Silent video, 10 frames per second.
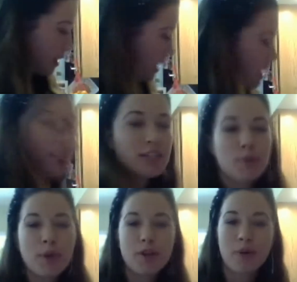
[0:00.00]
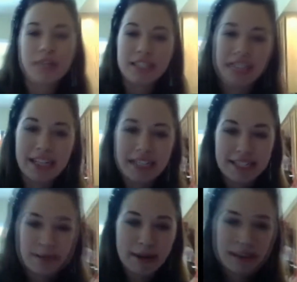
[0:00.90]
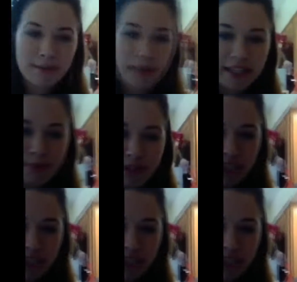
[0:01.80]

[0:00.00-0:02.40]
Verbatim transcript: Here's what you're going to need to make the best Brussels